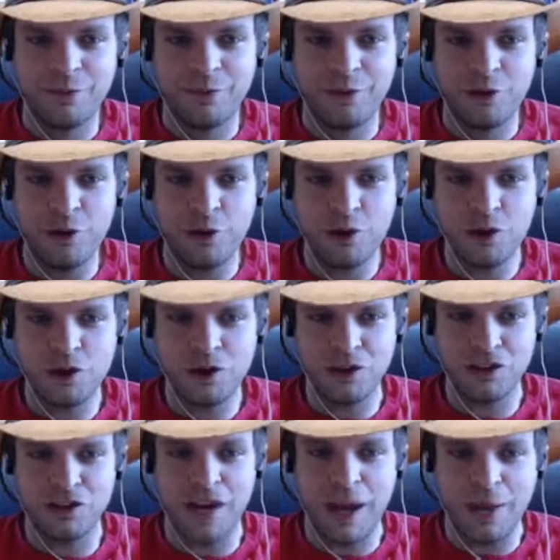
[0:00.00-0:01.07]
You could
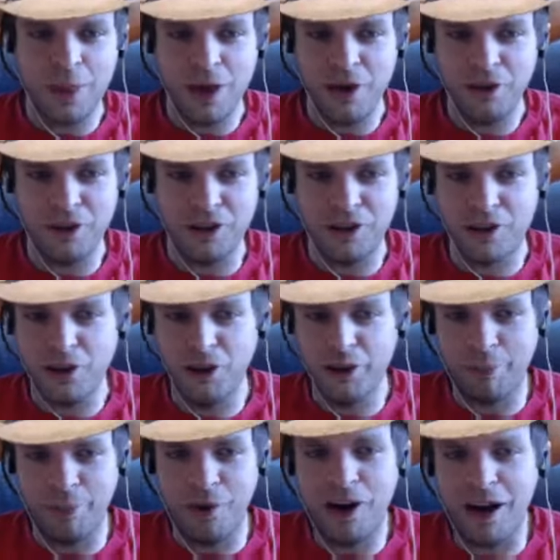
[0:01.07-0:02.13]
just stand there and kill the
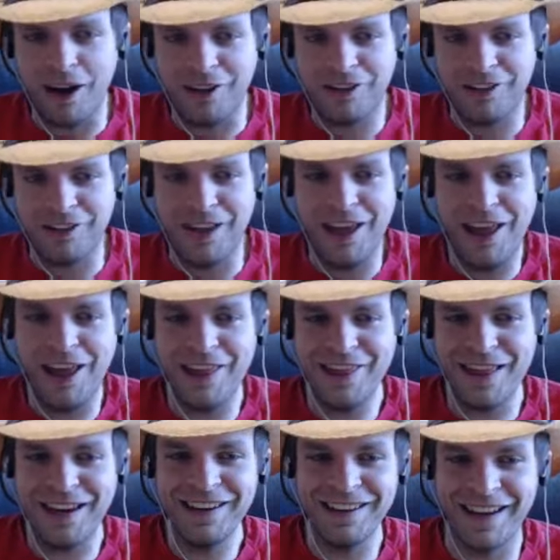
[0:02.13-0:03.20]
boss and
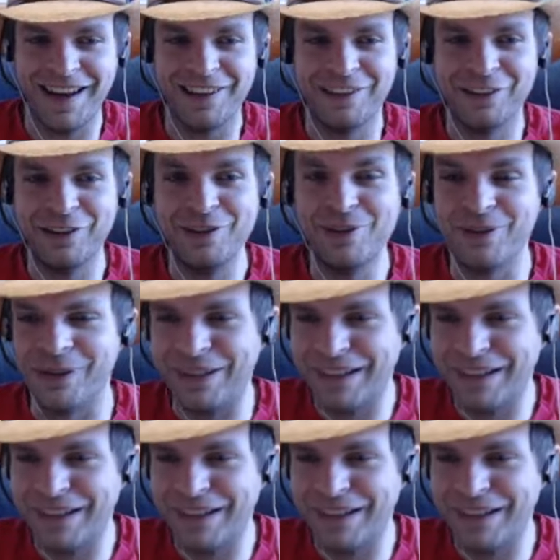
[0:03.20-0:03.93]
then get loot.